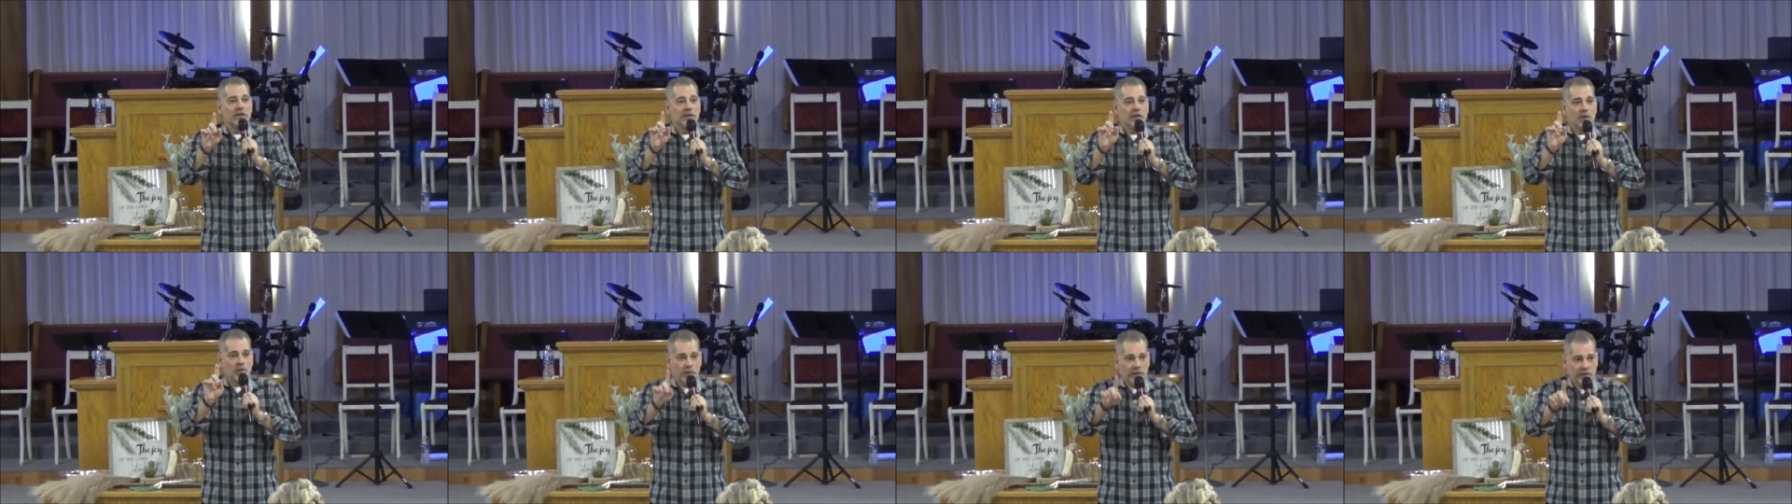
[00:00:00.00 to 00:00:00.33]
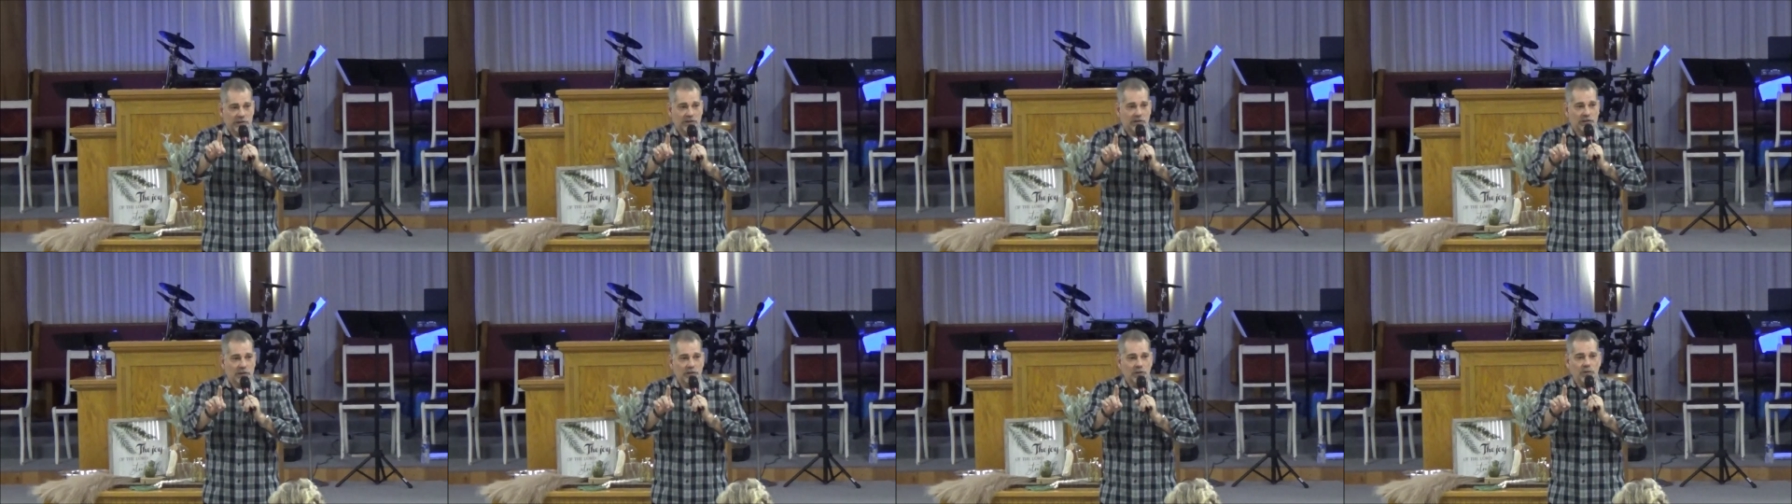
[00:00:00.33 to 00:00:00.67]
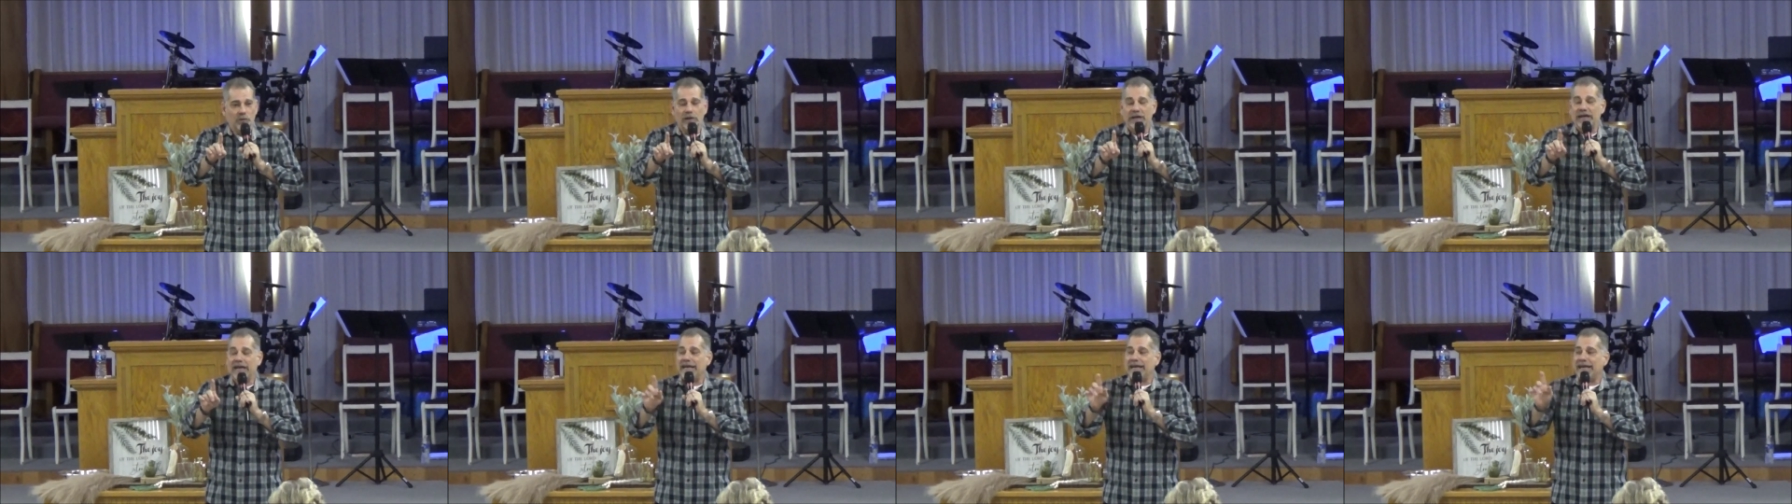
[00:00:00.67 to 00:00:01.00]
going
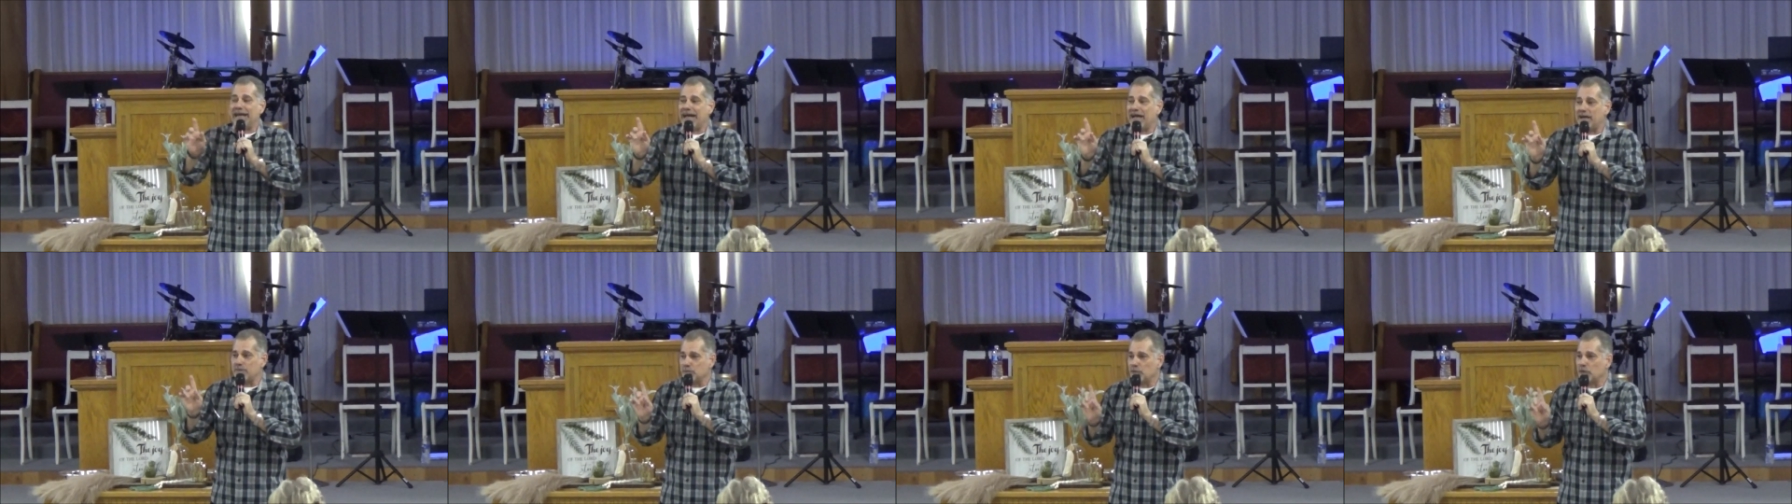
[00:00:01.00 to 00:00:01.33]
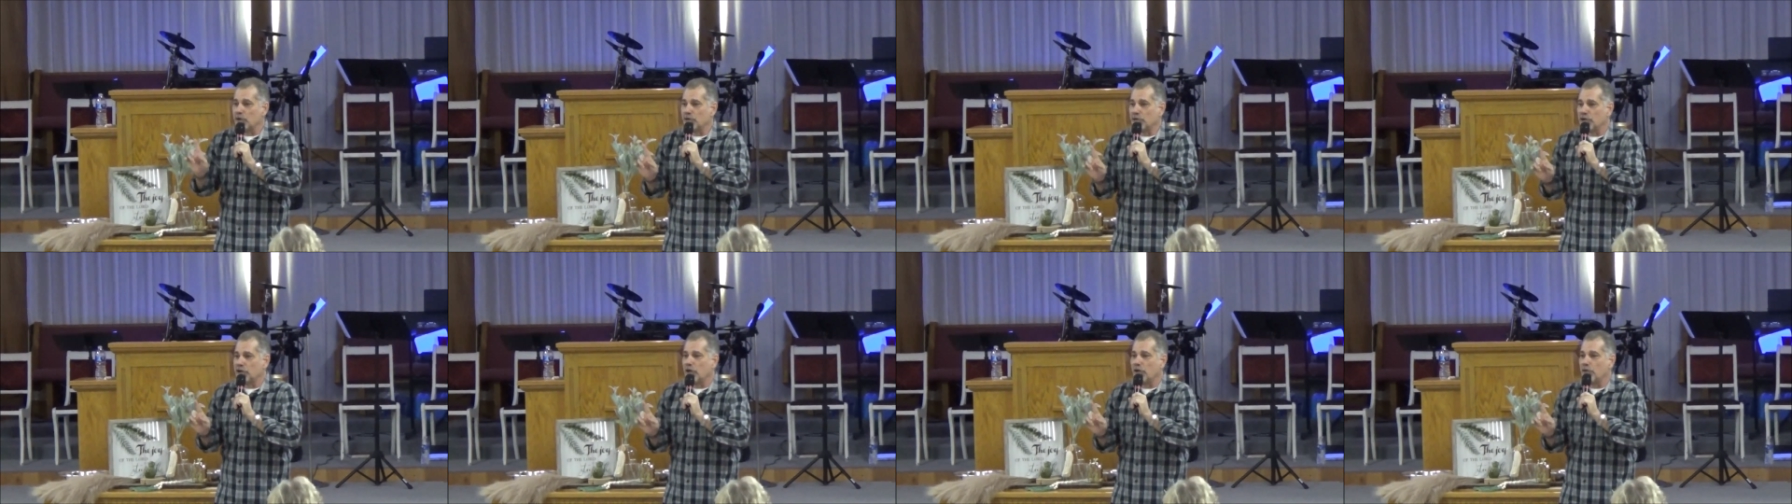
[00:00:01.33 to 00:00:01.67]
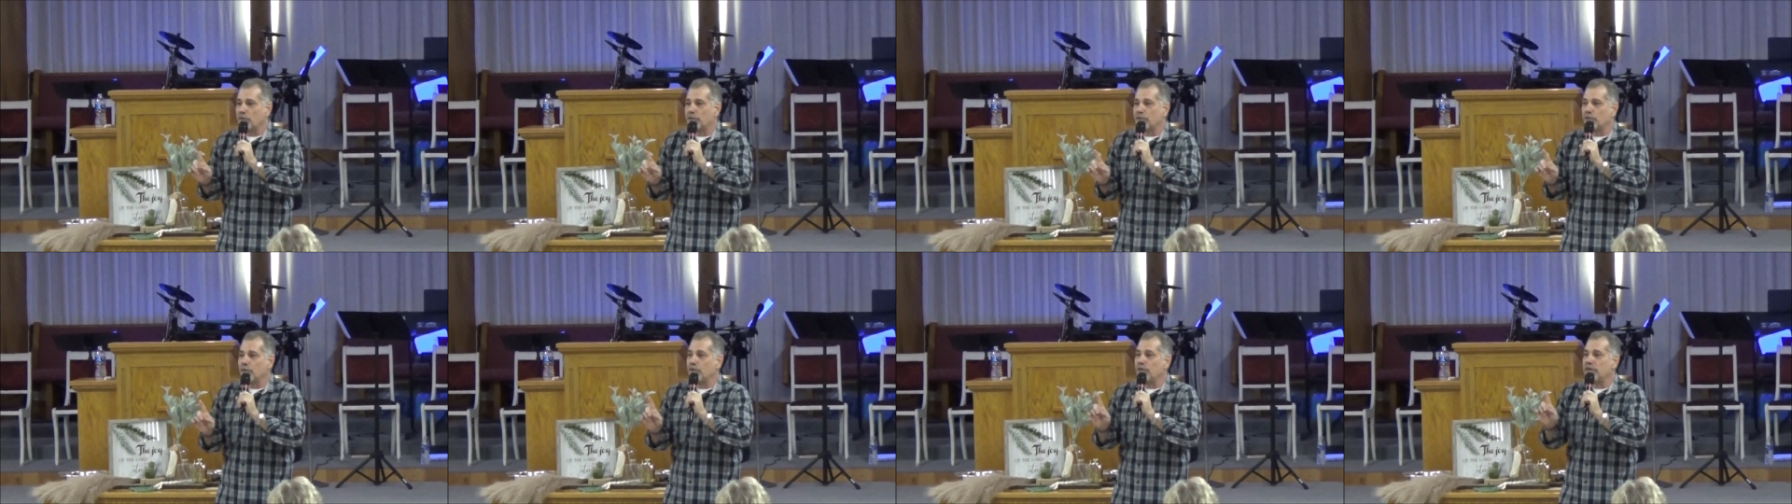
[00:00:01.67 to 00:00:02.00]
through and I'm going to
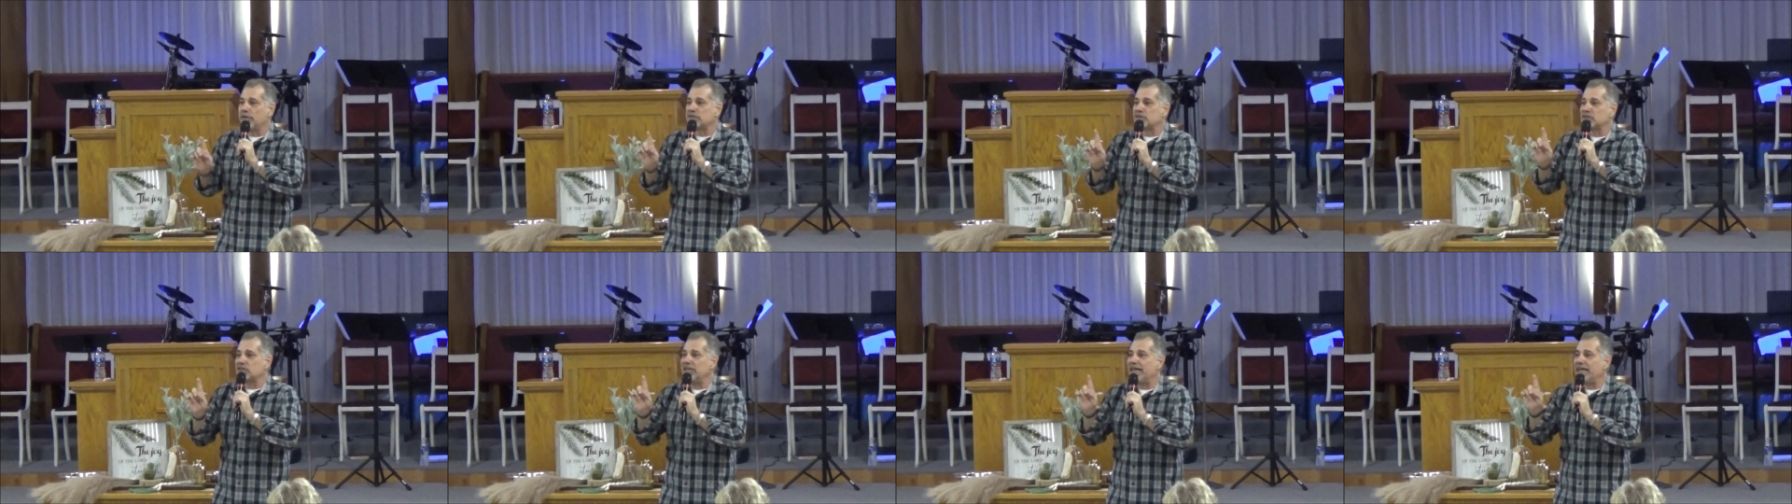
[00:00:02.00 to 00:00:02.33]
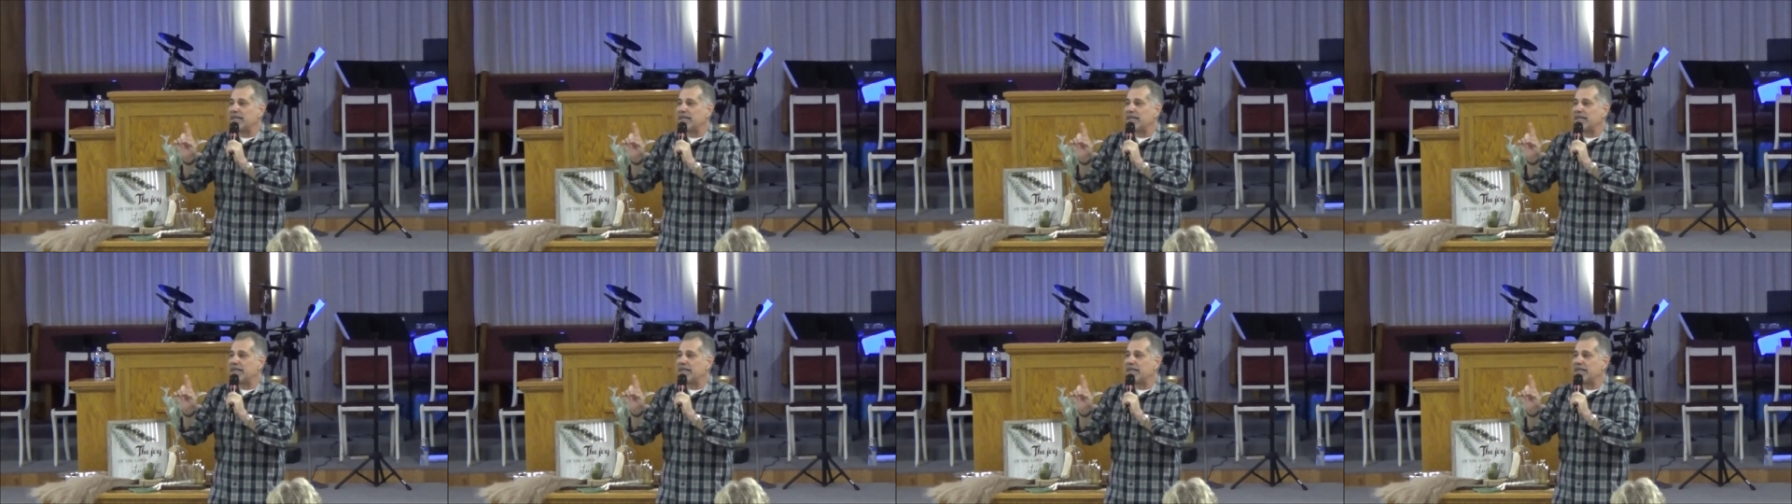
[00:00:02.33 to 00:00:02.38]
go through this